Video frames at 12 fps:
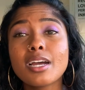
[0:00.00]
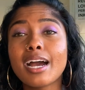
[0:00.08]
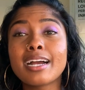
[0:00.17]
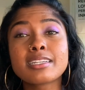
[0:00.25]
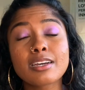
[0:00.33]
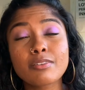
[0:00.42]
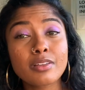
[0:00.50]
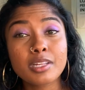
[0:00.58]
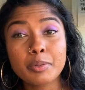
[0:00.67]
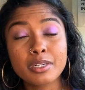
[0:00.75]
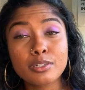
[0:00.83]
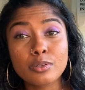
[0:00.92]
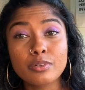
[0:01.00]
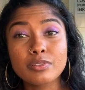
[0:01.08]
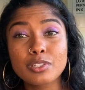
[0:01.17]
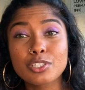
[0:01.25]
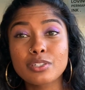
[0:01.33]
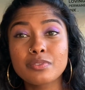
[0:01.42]
I definitely want to do a
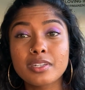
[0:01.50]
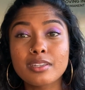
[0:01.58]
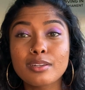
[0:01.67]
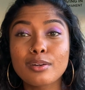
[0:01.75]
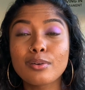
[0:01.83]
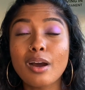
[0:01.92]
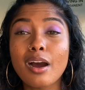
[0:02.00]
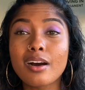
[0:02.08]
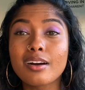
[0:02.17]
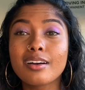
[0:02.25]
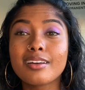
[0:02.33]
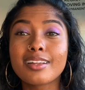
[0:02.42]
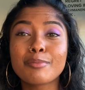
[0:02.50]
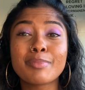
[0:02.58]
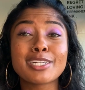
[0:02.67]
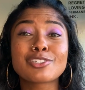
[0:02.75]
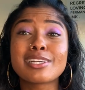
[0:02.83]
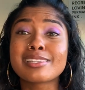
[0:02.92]
future video on
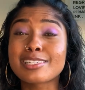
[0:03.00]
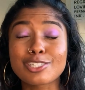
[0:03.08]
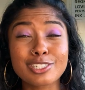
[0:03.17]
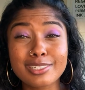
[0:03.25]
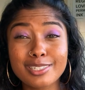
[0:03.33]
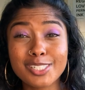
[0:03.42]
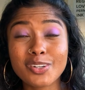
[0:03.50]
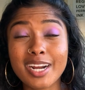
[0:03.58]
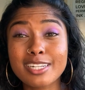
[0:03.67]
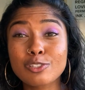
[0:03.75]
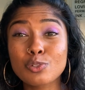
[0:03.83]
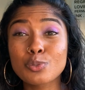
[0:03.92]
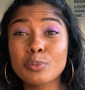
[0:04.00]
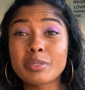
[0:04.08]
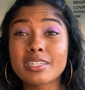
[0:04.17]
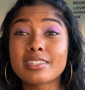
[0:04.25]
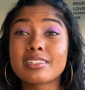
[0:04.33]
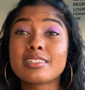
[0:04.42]
my transition into grad school
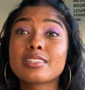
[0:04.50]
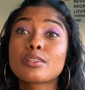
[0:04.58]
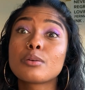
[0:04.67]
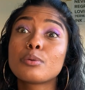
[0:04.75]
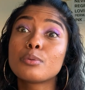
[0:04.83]
because,